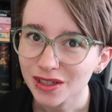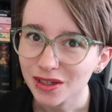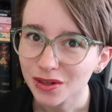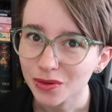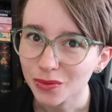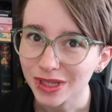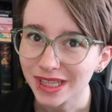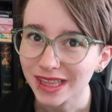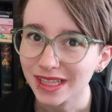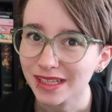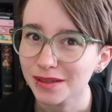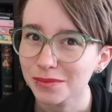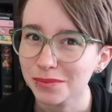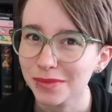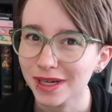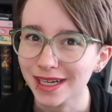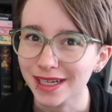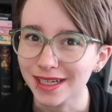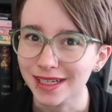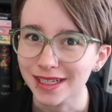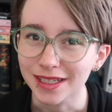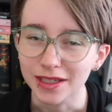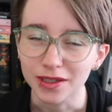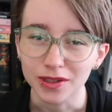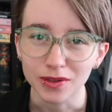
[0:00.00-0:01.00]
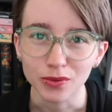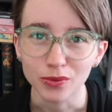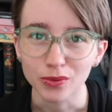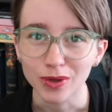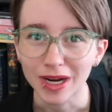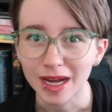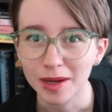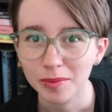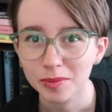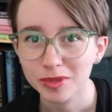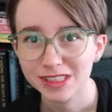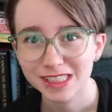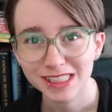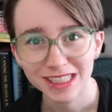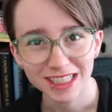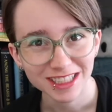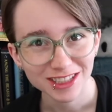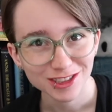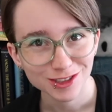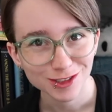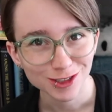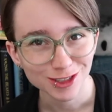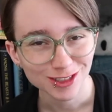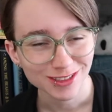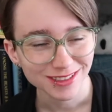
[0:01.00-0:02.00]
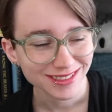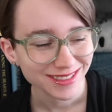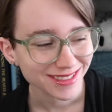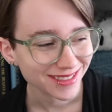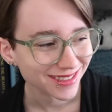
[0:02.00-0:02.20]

within my wrap t-shirt,